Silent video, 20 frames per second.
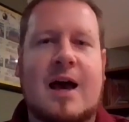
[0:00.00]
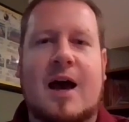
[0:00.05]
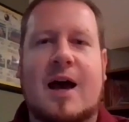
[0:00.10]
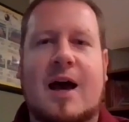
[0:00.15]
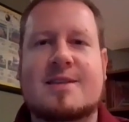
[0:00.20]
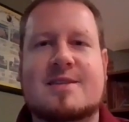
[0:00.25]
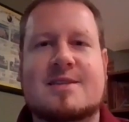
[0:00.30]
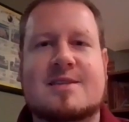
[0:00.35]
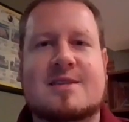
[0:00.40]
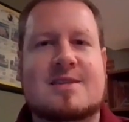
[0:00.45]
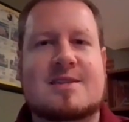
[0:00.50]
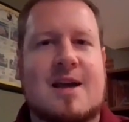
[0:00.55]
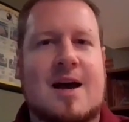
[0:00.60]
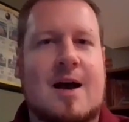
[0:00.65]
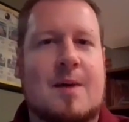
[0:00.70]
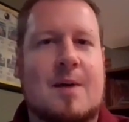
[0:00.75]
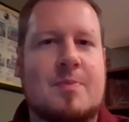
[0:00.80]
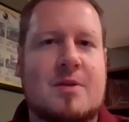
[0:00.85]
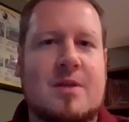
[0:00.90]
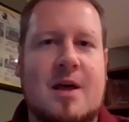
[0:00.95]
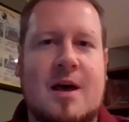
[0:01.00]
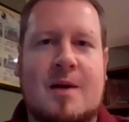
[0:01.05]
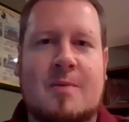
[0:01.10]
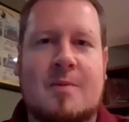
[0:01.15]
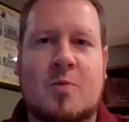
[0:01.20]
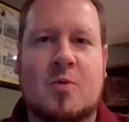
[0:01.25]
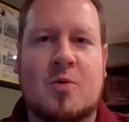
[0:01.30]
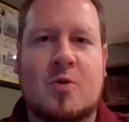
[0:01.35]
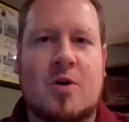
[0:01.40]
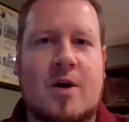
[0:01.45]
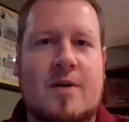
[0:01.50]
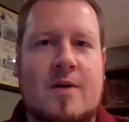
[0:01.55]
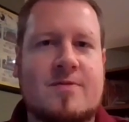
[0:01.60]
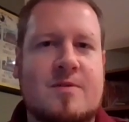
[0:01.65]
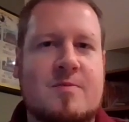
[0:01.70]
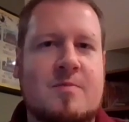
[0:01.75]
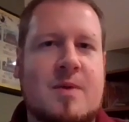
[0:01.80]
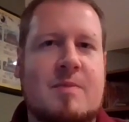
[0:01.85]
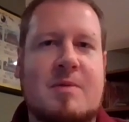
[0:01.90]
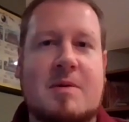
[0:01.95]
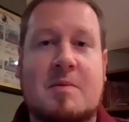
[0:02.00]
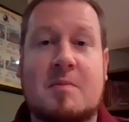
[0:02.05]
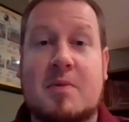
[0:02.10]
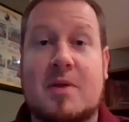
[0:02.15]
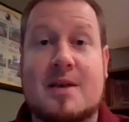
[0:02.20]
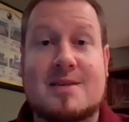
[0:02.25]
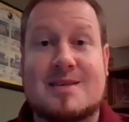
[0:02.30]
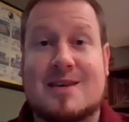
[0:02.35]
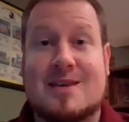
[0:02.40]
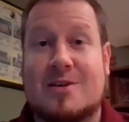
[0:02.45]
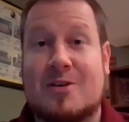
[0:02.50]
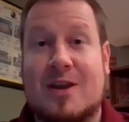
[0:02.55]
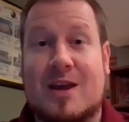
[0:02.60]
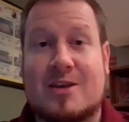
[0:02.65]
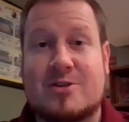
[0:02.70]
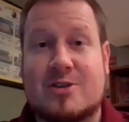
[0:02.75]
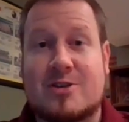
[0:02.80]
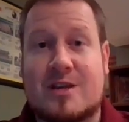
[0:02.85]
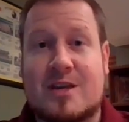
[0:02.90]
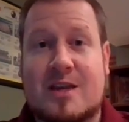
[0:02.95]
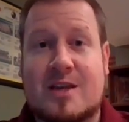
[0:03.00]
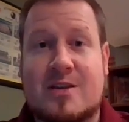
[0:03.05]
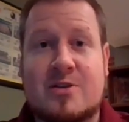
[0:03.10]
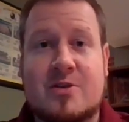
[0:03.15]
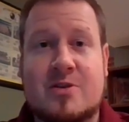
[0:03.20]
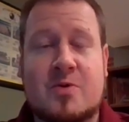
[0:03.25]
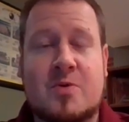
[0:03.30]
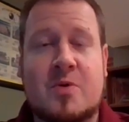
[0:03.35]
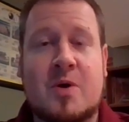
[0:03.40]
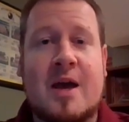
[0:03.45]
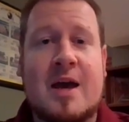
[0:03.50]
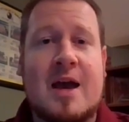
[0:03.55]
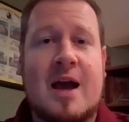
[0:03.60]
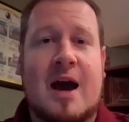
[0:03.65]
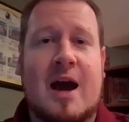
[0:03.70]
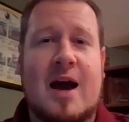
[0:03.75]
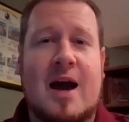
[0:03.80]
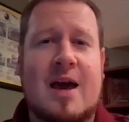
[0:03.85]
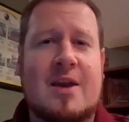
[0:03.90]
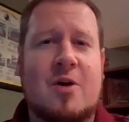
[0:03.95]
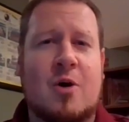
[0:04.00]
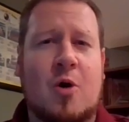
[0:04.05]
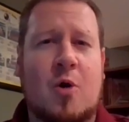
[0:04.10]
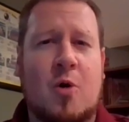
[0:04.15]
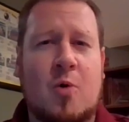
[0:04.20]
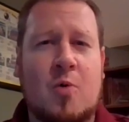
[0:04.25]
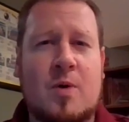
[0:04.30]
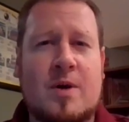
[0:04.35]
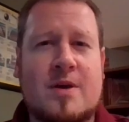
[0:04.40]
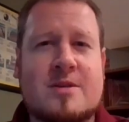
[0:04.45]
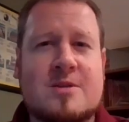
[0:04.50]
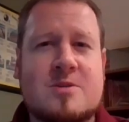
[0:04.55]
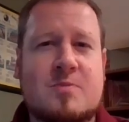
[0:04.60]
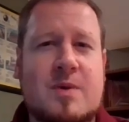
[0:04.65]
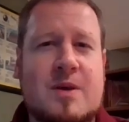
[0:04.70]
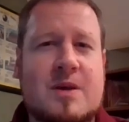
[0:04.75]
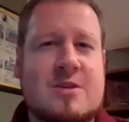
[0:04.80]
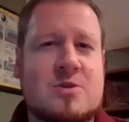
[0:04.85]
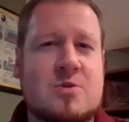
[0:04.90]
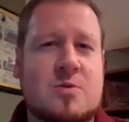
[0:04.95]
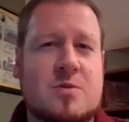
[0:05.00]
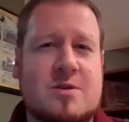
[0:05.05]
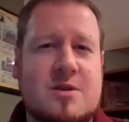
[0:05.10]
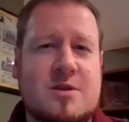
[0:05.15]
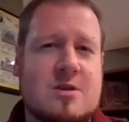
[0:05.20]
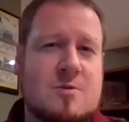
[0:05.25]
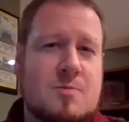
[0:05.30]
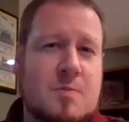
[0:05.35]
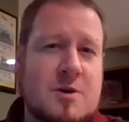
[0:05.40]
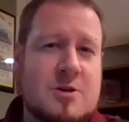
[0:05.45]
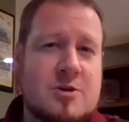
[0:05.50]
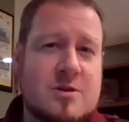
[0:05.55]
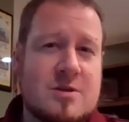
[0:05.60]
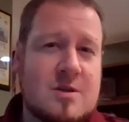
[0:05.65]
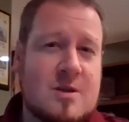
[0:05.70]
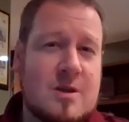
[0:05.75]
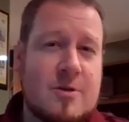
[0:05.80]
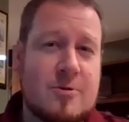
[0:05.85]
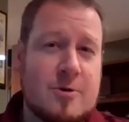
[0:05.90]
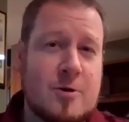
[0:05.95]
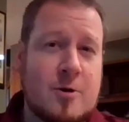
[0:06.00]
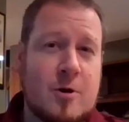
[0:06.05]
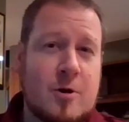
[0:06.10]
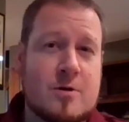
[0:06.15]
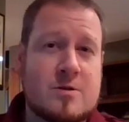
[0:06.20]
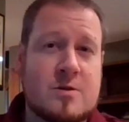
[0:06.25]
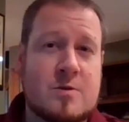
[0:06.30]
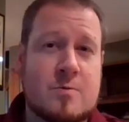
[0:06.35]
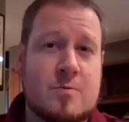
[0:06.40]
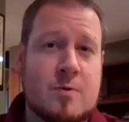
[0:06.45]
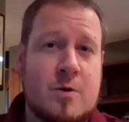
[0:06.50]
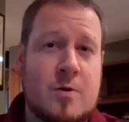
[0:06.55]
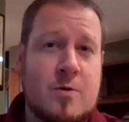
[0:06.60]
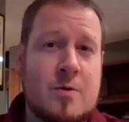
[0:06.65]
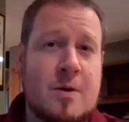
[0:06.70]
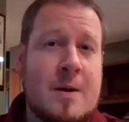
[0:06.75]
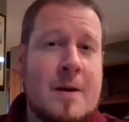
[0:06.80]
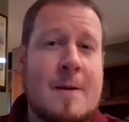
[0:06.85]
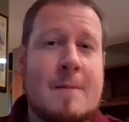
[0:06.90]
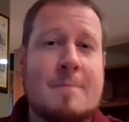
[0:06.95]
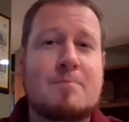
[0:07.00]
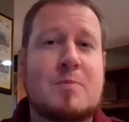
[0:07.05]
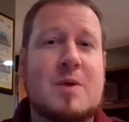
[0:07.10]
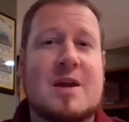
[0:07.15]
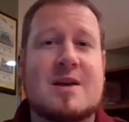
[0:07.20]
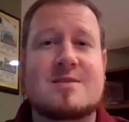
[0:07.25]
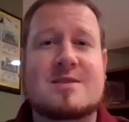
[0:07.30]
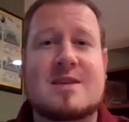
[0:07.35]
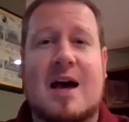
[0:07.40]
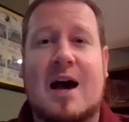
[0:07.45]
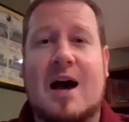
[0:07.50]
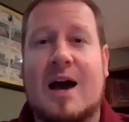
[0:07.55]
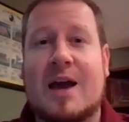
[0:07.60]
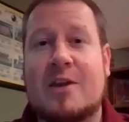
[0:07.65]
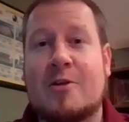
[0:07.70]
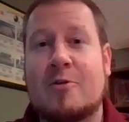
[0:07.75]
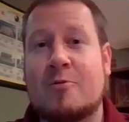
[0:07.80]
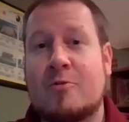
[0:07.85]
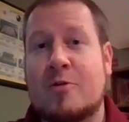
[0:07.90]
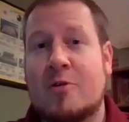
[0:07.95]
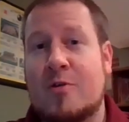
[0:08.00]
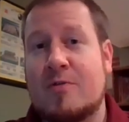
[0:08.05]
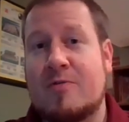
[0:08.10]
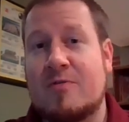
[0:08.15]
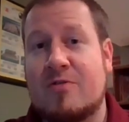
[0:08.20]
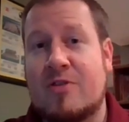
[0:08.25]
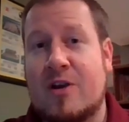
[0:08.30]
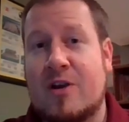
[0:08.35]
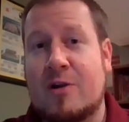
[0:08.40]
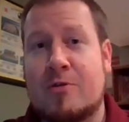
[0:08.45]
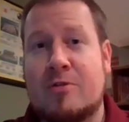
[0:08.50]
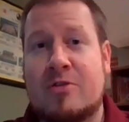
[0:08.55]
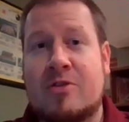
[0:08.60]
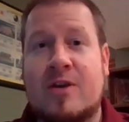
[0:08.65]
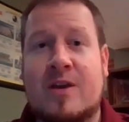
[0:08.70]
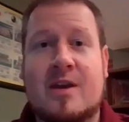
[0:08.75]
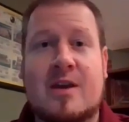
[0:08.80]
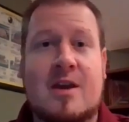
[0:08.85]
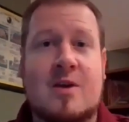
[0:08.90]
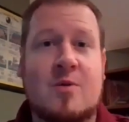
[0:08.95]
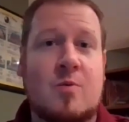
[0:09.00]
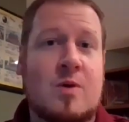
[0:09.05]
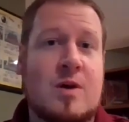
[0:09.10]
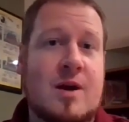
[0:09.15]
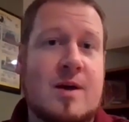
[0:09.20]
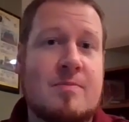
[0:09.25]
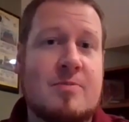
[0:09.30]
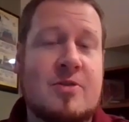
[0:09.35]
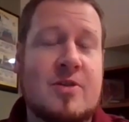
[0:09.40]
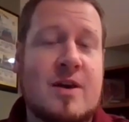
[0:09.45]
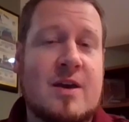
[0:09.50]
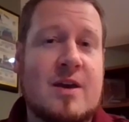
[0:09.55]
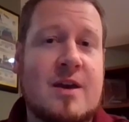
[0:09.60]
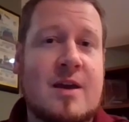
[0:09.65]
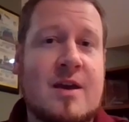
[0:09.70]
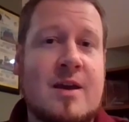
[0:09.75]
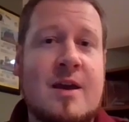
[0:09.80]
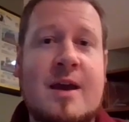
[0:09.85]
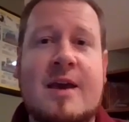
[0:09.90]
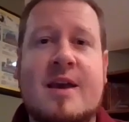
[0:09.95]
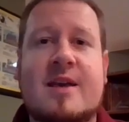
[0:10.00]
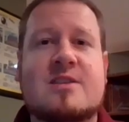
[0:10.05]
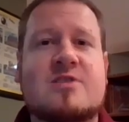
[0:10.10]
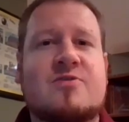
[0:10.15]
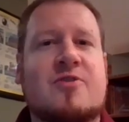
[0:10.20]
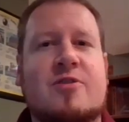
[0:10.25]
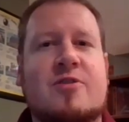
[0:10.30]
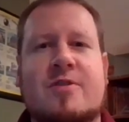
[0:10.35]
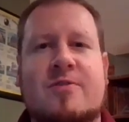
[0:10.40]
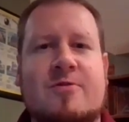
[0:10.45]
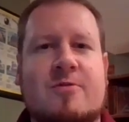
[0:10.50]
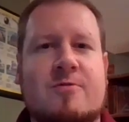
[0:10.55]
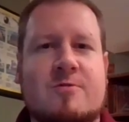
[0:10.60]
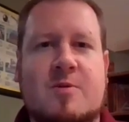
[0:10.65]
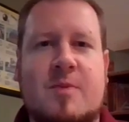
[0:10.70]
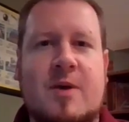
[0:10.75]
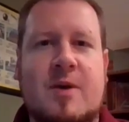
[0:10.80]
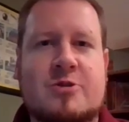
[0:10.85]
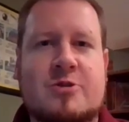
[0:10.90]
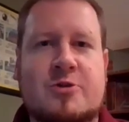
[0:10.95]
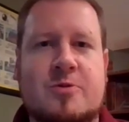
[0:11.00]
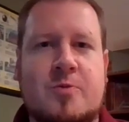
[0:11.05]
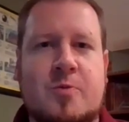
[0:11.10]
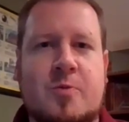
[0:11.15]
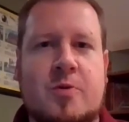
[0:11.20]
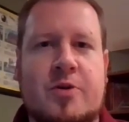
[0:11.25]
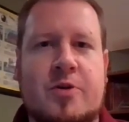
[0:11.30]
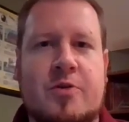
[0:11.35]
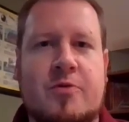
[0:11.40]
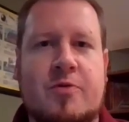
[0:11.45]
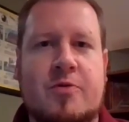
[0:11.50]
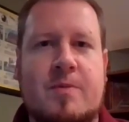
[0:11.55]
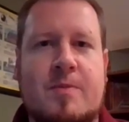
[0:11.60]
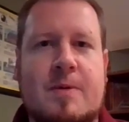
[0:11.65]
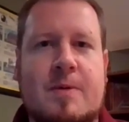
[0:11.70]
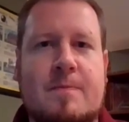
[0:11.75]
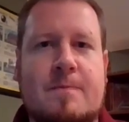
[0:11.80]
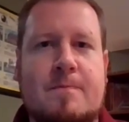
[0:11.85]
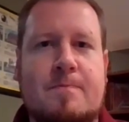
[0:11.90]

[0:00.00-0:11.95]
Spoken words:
I'd stop a lot more often, maybe in places I don't actually need to. I'd always be sort of suspicious of the other cars on the road because I don't know if they're thinking what I'm thinking. It's very difficult to make sure that we're in agreement.